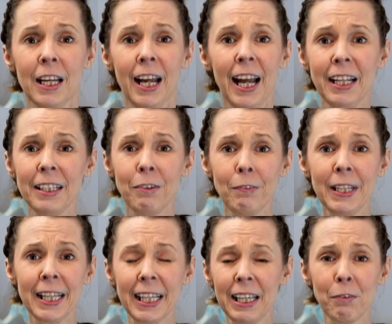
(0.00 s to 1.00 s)
and then we
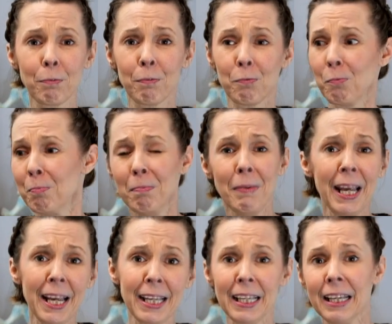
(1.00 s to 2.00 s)
keep
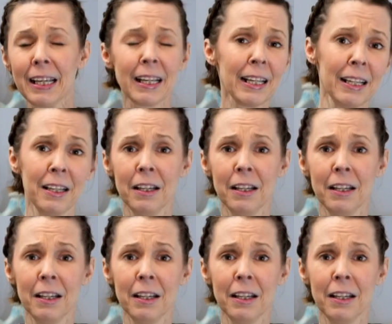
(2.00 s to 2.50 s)
making